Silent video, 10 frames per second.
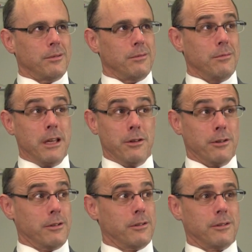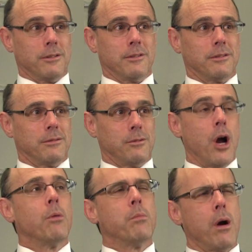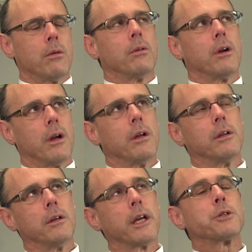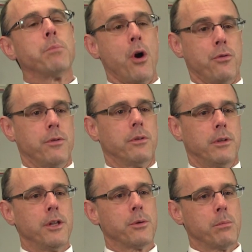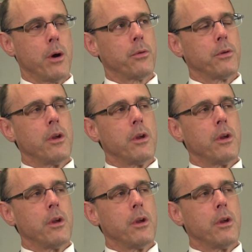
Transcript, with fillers: Neither. Well, but I guess both, neither and both.